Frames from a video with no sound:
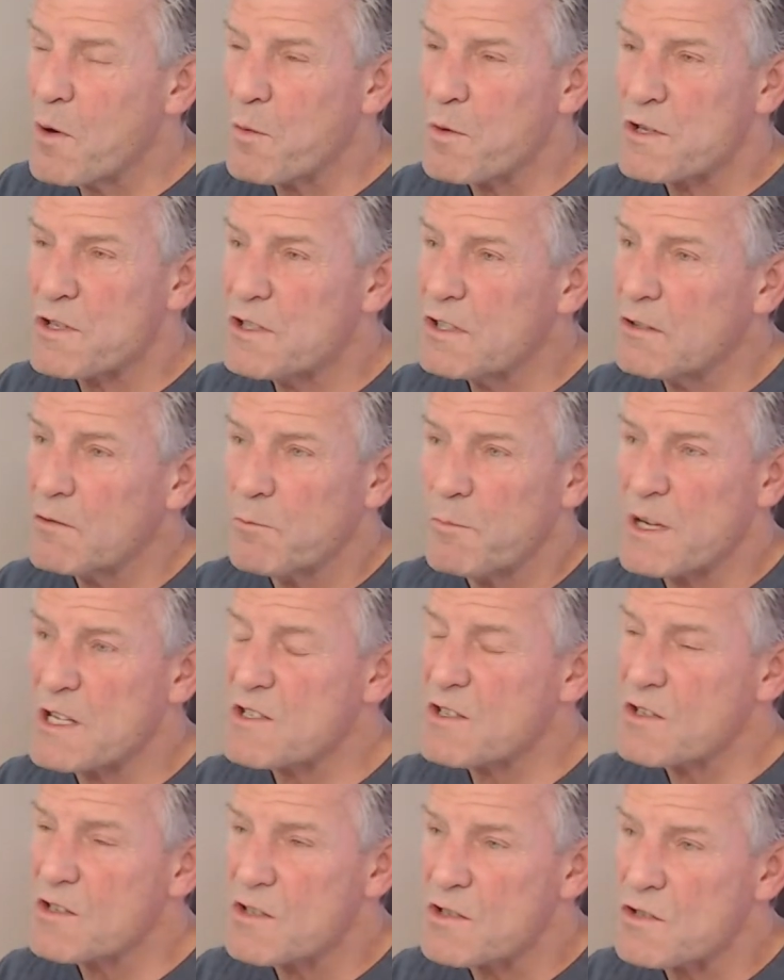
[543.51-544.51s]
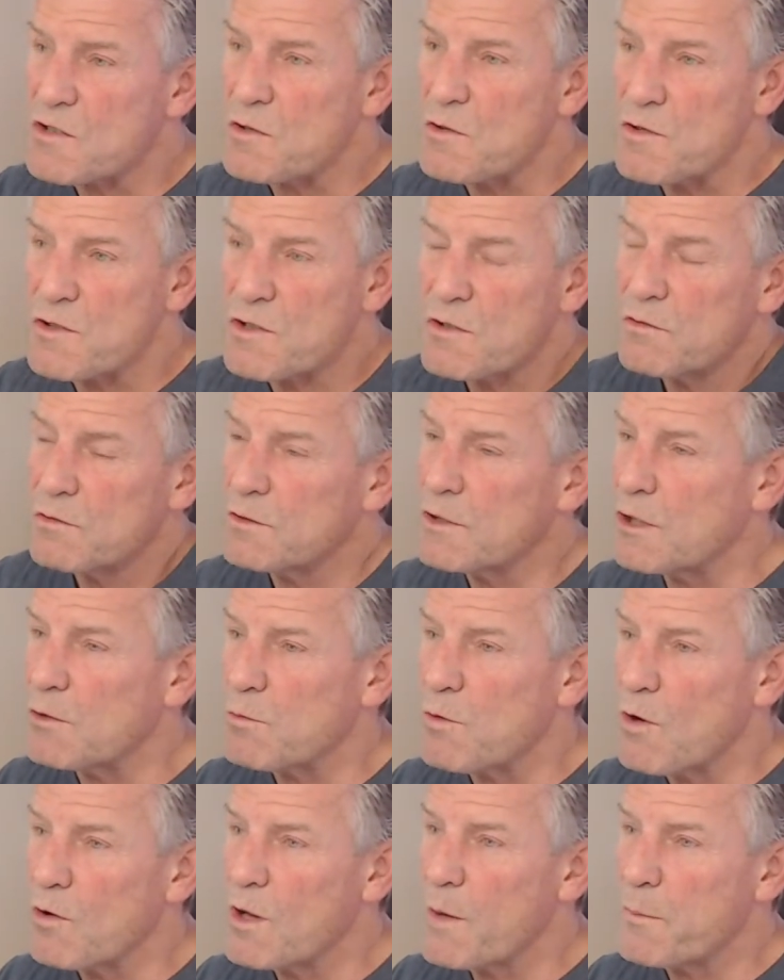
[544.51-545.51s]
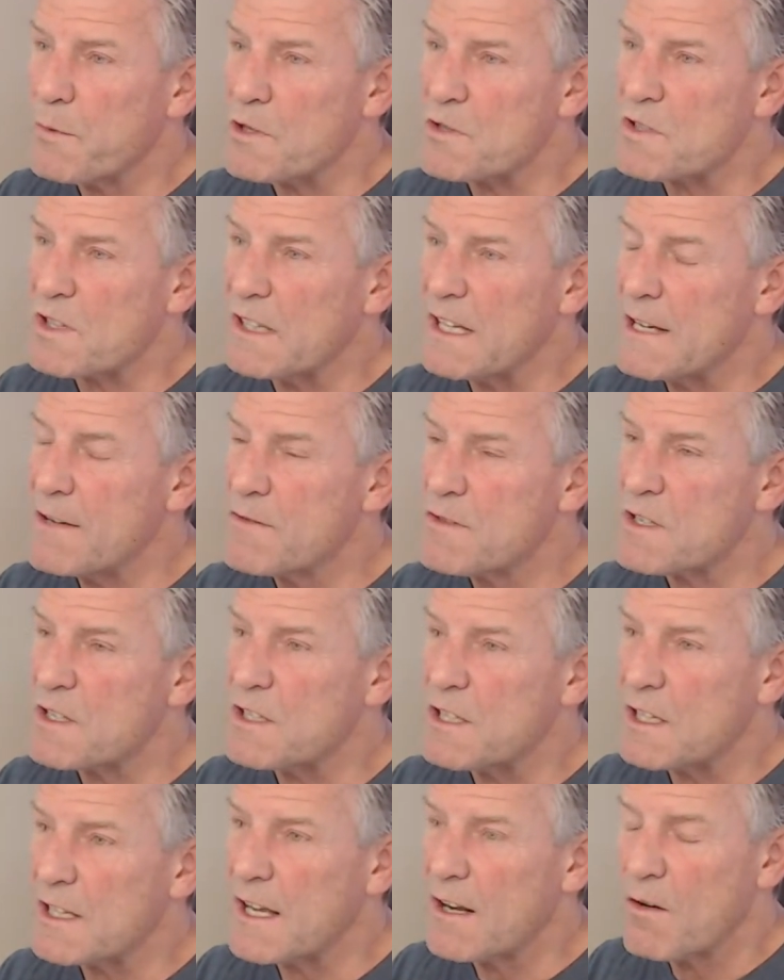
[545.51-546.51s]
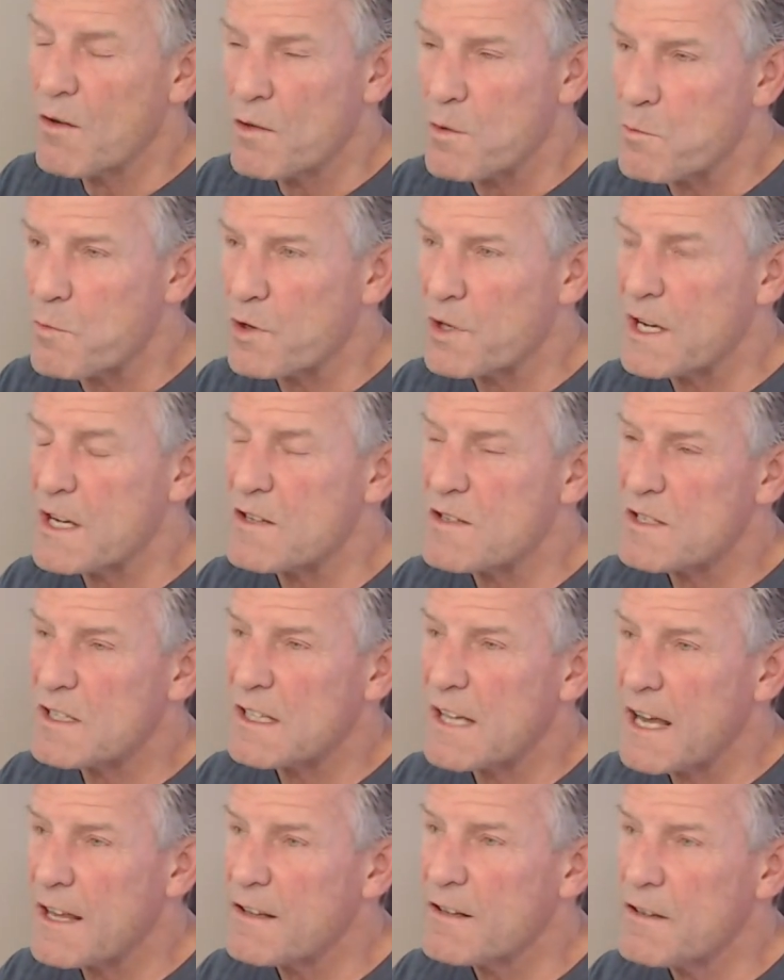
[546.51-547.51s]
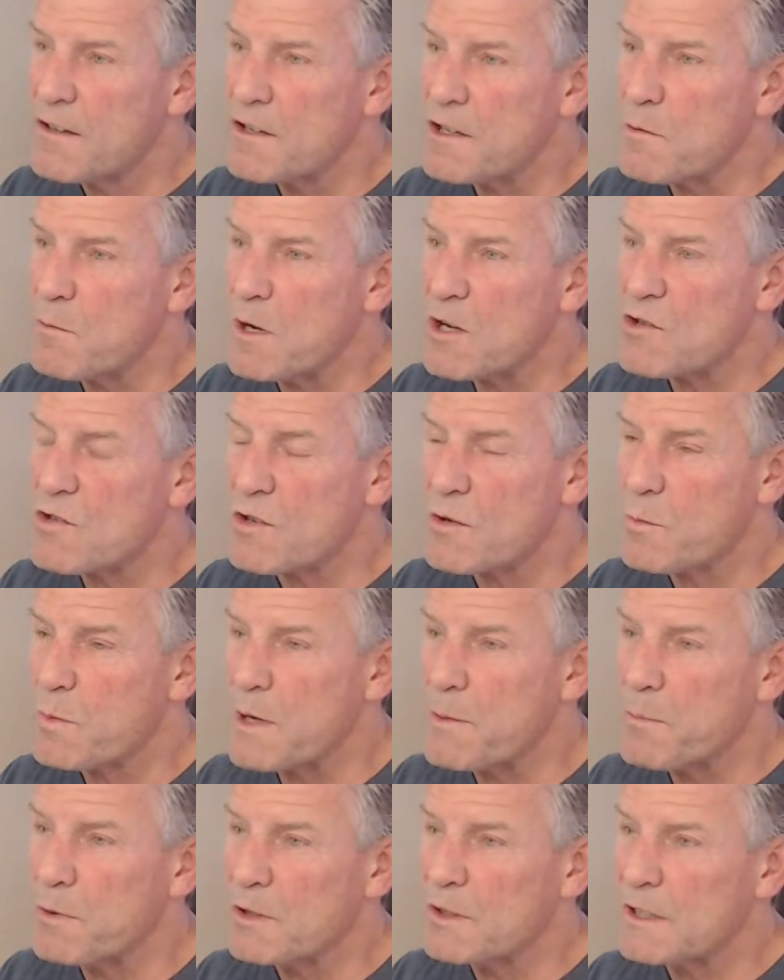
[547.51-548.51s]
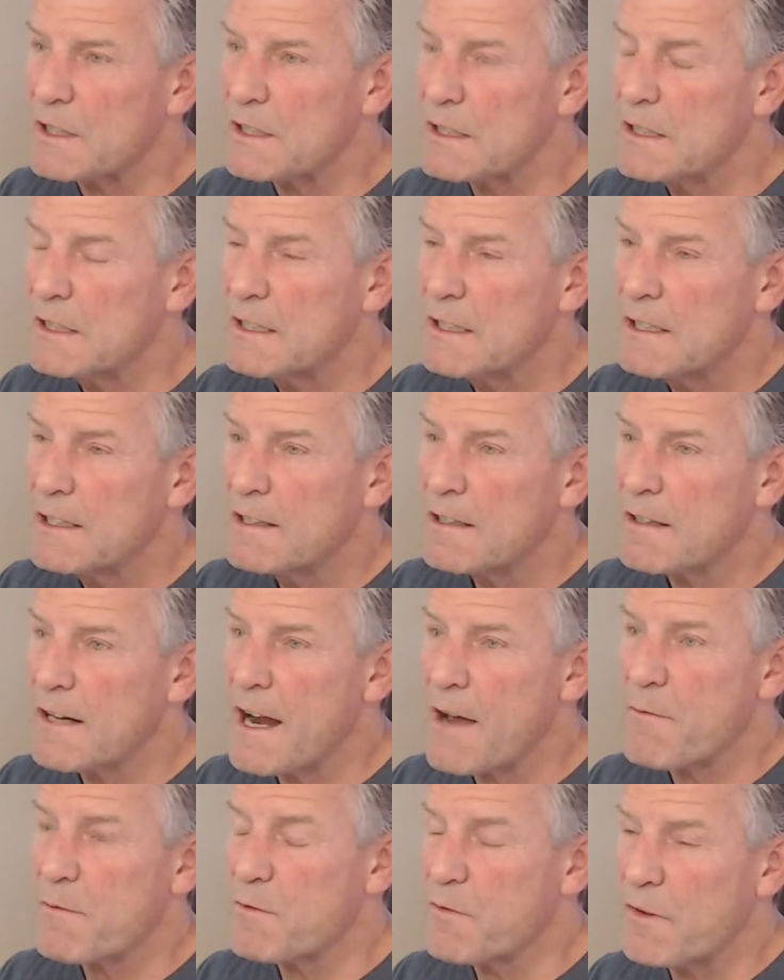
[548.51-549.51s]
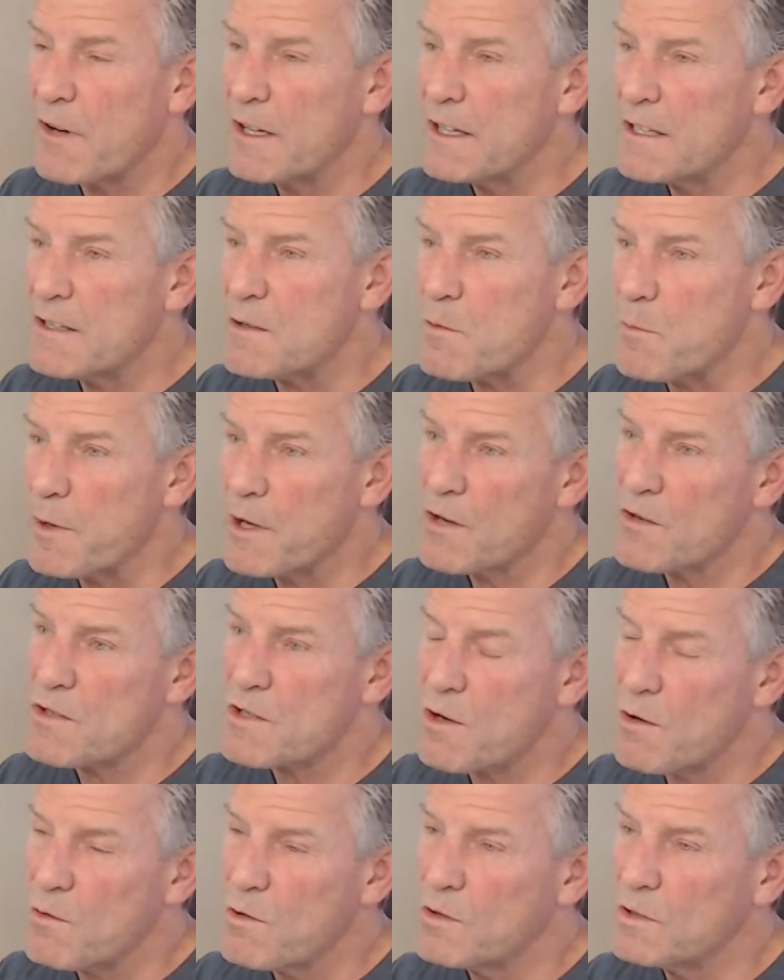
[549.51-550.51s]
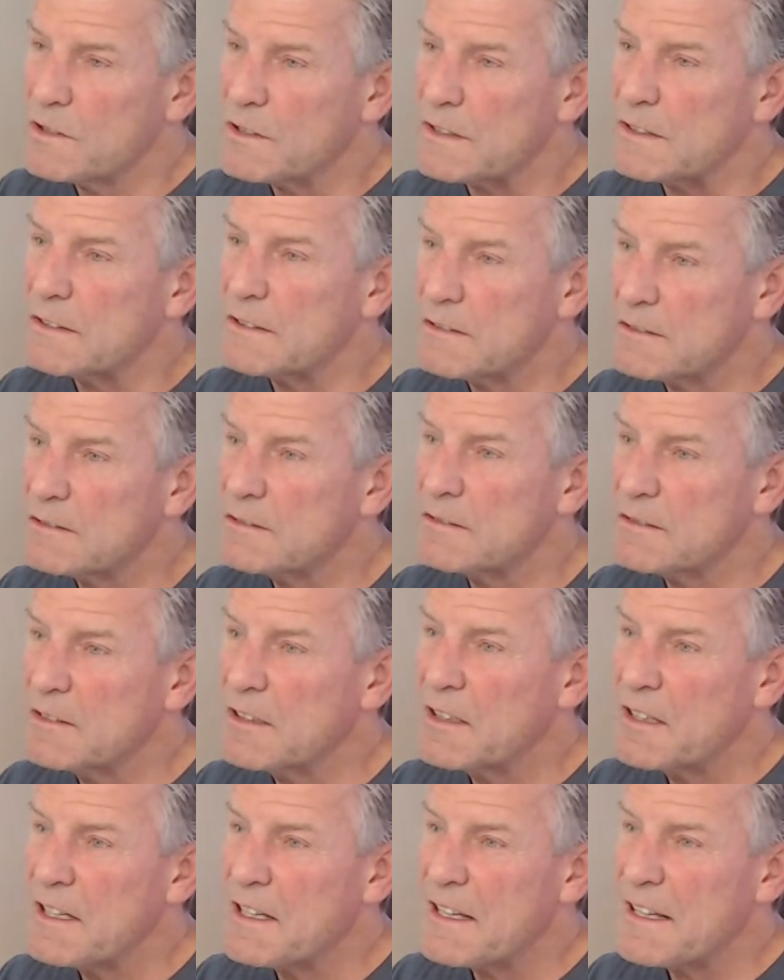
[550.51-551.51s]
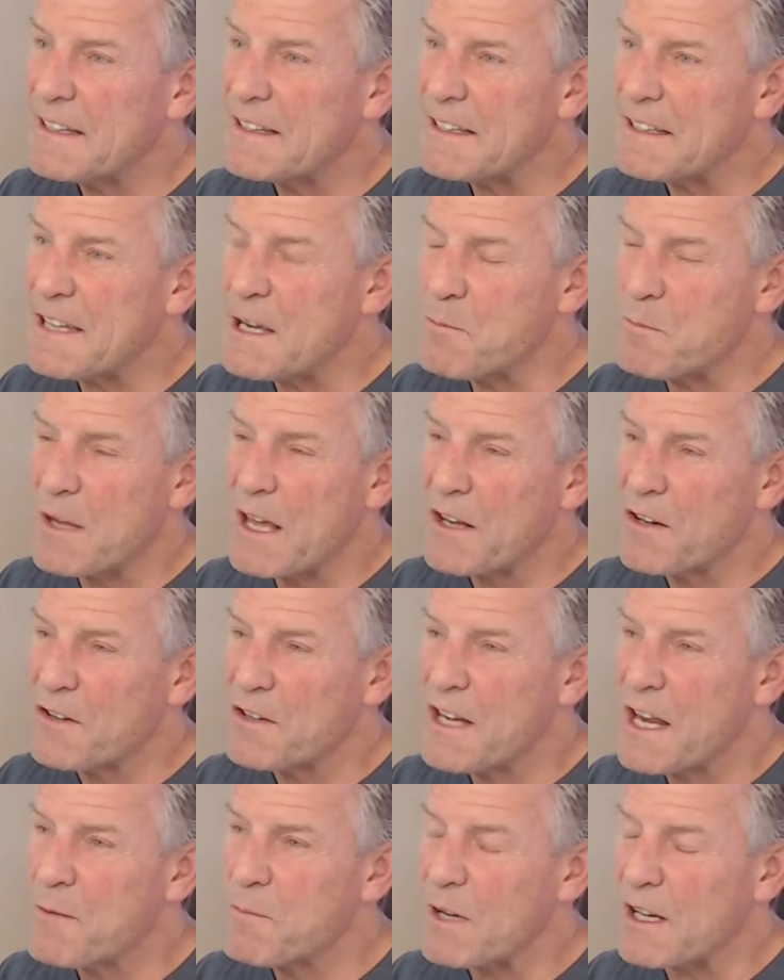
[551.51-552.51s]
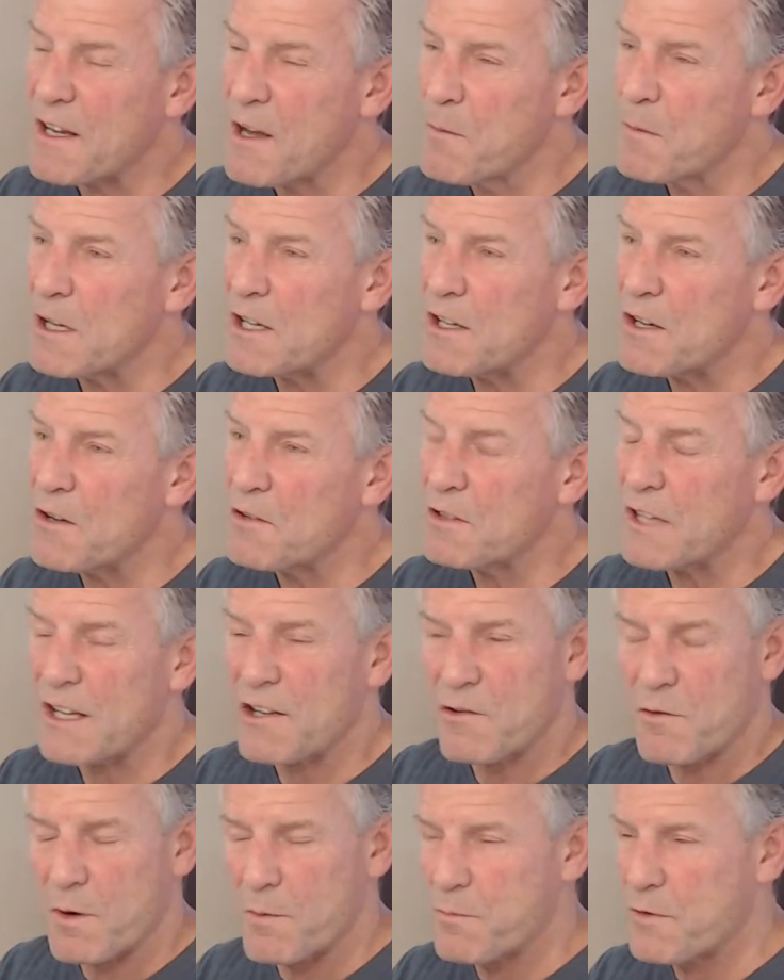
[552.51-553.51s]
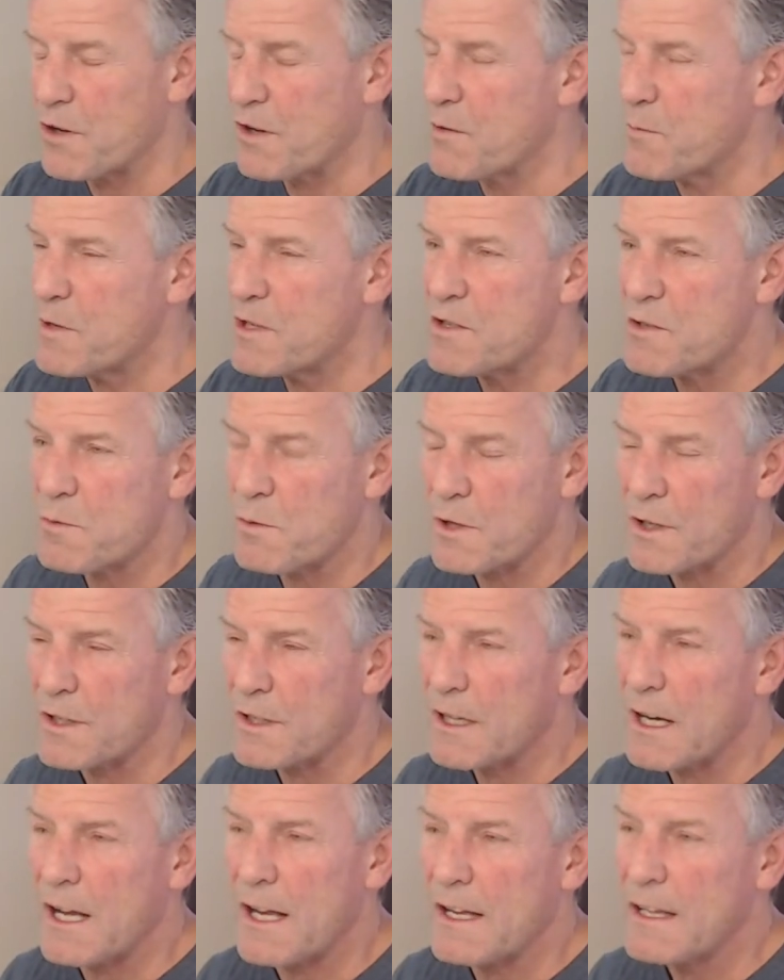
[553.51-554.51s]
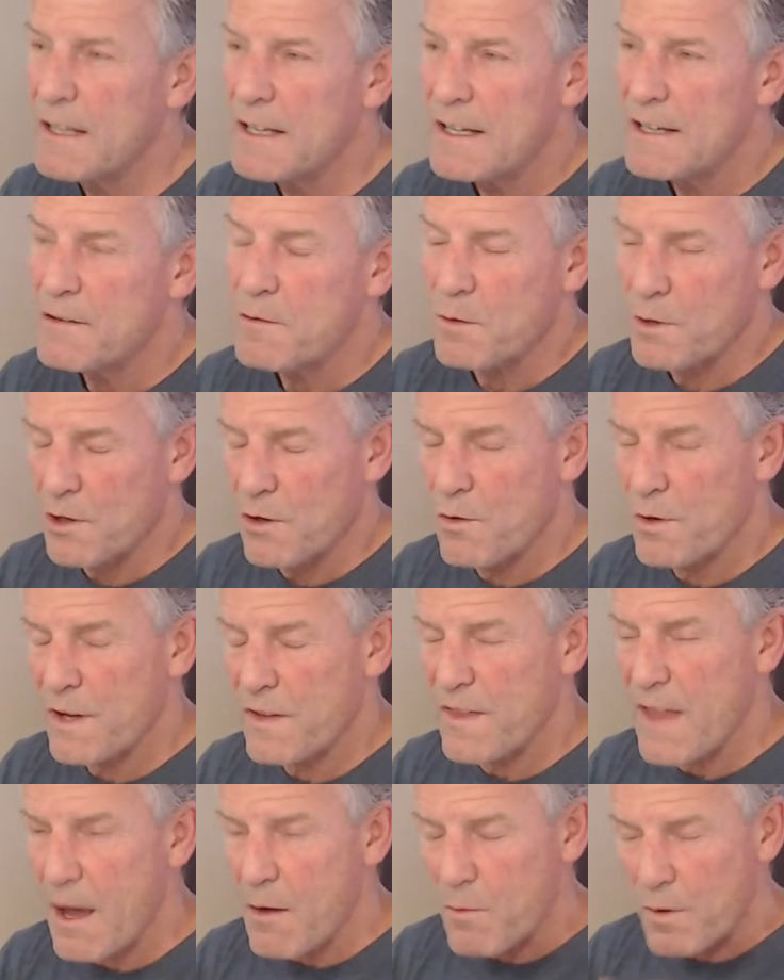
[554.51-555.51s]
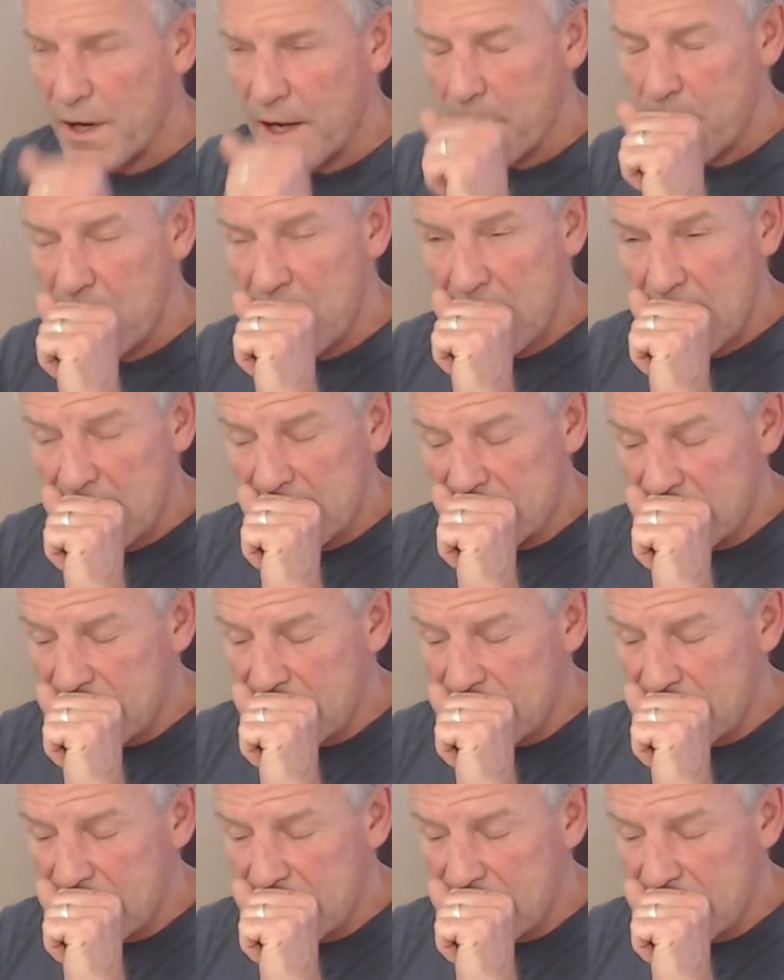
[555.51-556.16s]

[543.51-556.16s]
but we're still business as usual. You roll up your sleeves and you get all the bookings together, and you make sure people are having fun and the beer is cold, and keep the entertainment coming, like crib tournaments. We're loading that one up